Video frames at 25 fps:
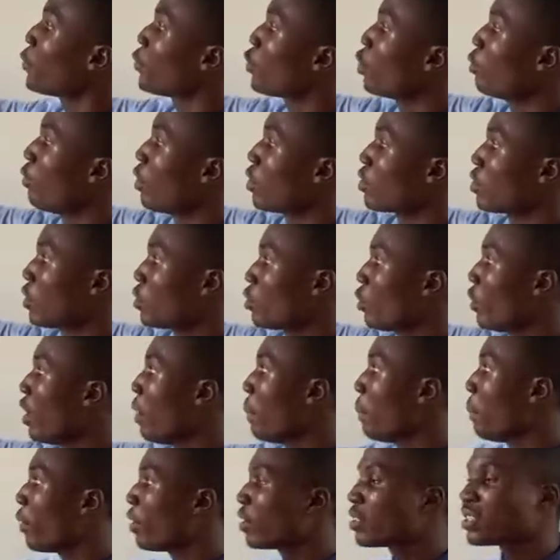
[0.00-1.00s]
You must also
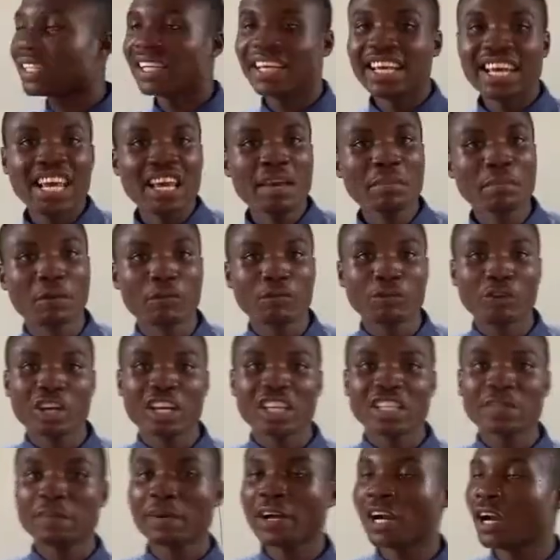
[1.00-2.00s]
report the aim of your
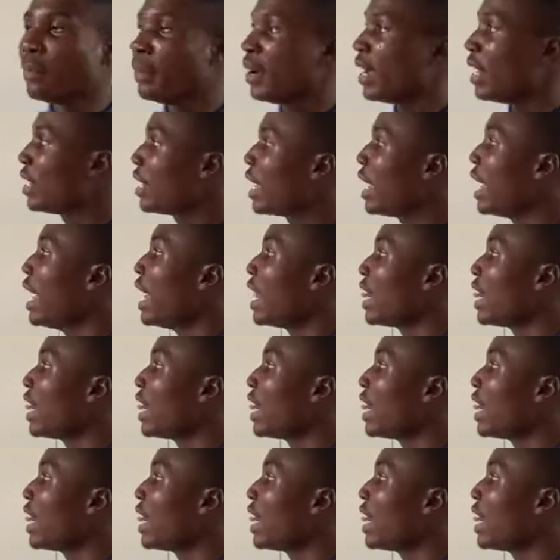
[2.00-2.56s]
experiment.